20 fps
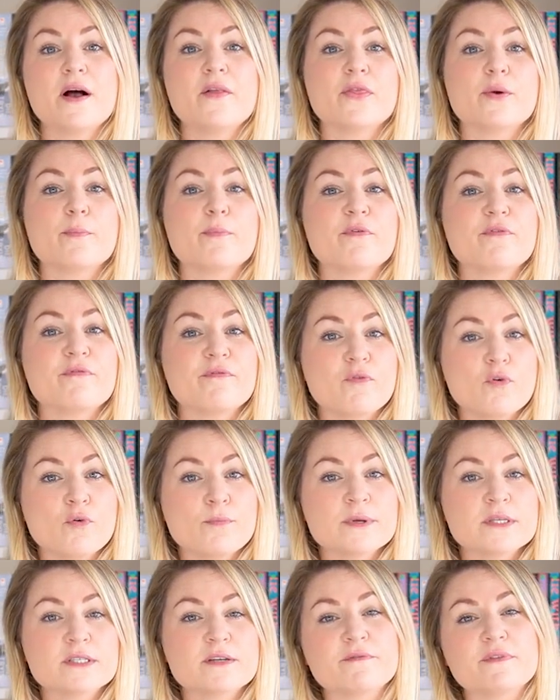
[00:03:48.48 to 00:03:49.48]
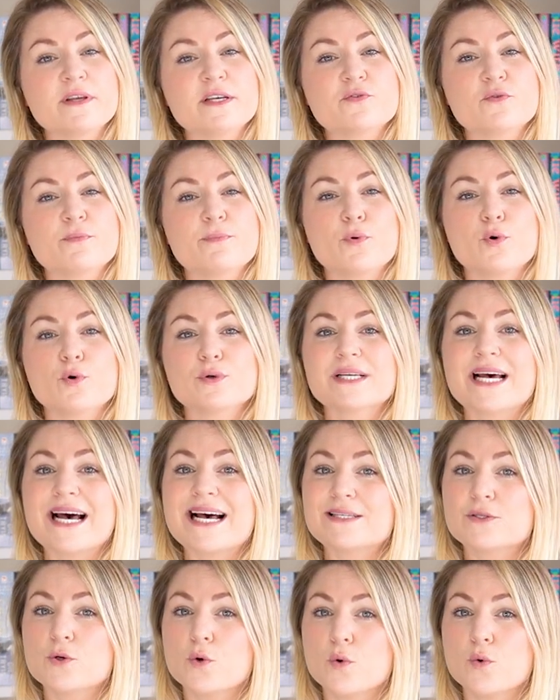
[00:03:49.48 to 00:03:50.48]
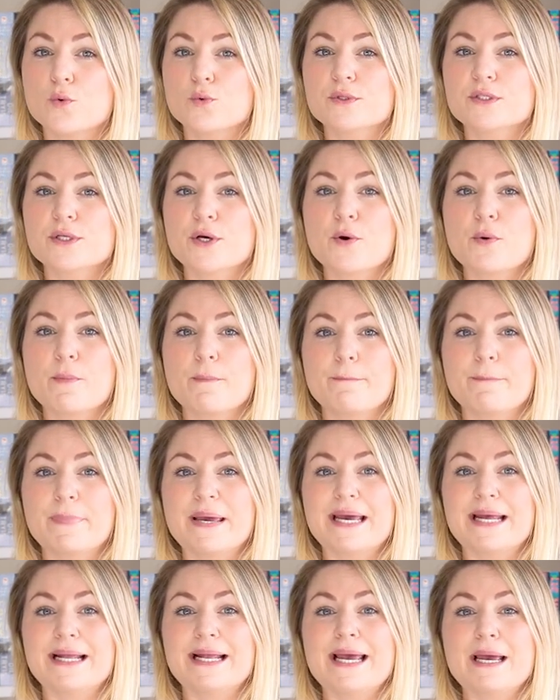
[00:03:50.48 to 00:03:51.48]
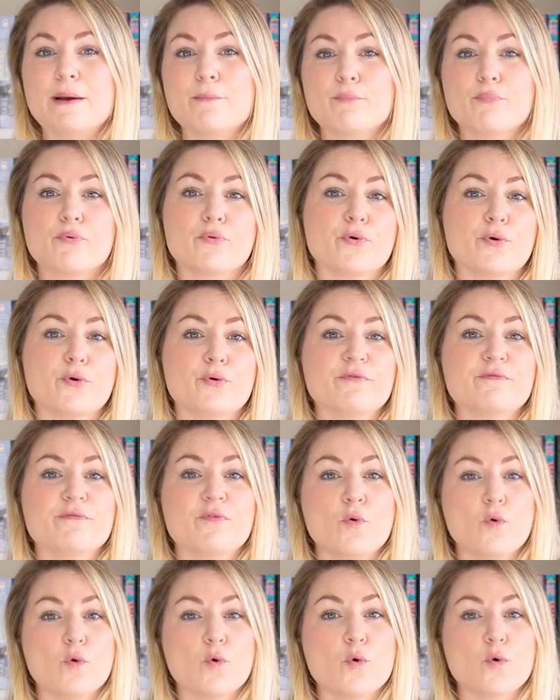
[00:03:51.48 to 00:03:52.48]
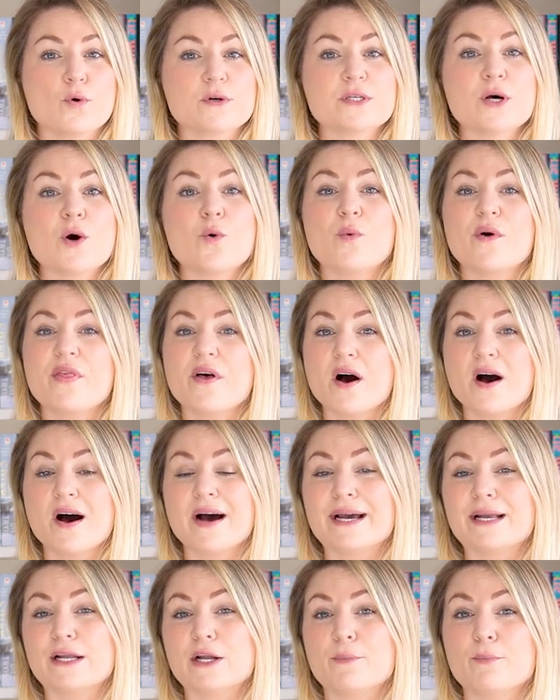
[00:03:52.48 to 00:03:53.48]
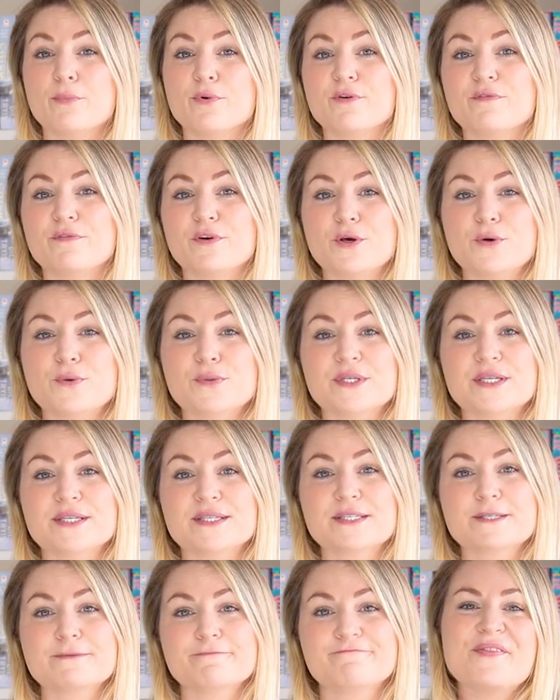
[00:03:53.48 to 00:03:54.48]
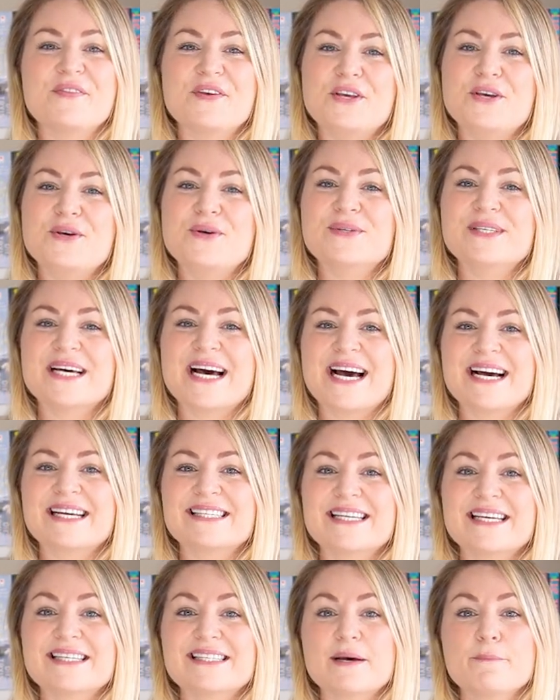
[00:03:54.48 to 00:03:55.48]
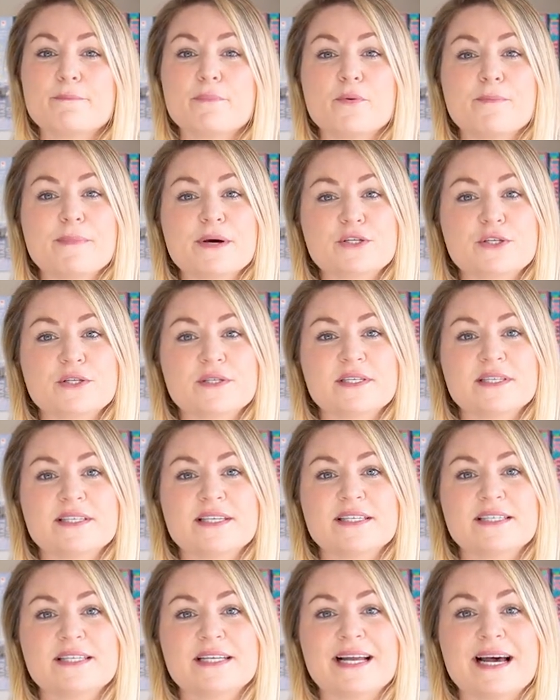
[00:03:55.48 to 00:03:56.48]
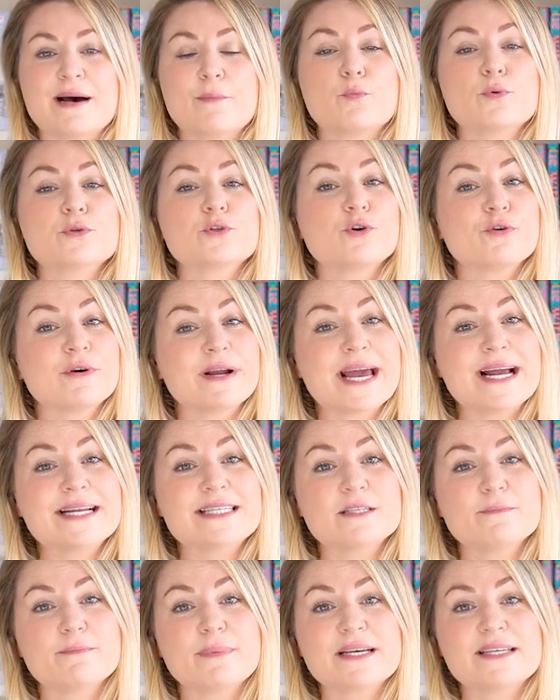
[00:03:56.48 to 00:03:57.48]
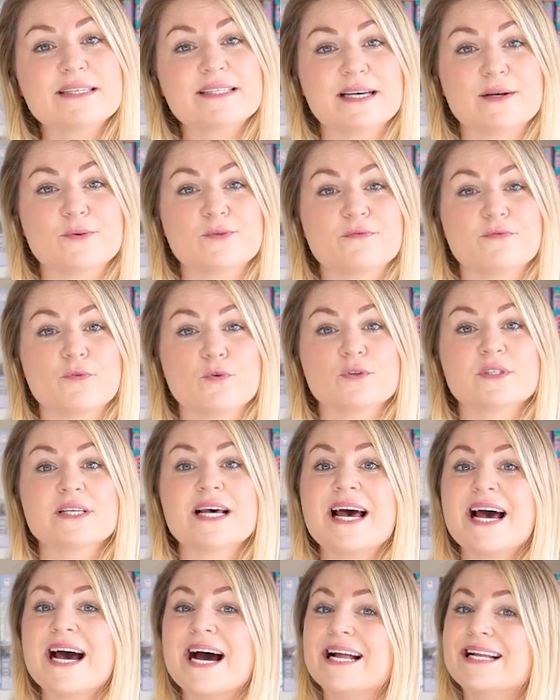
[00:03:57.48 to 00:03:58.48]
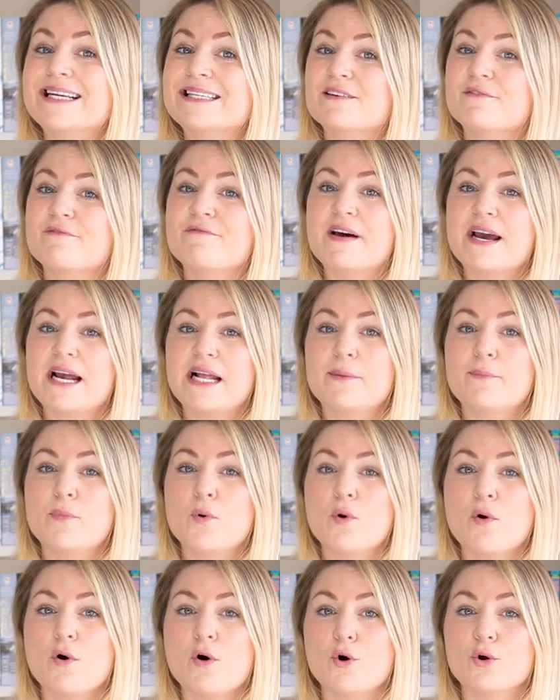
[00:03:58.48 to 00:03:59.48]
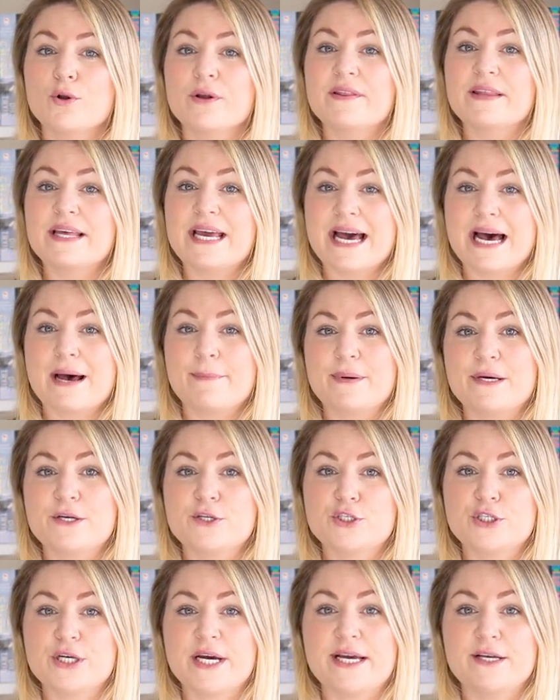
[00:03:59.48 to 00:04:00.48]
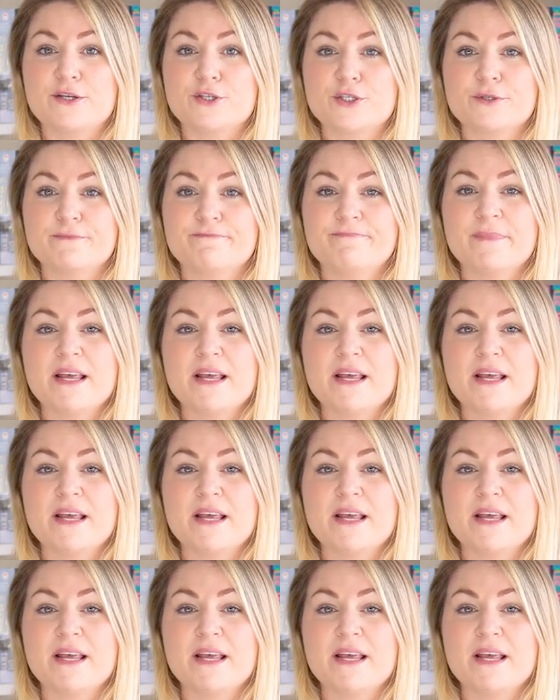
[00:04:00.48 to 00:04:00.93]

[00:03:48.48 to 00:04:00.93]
The performance of these reports has also been improved for orgs with a high number of users. The User Access and Permissions Assistant app was created by Salesforce and is available on the App Exchange.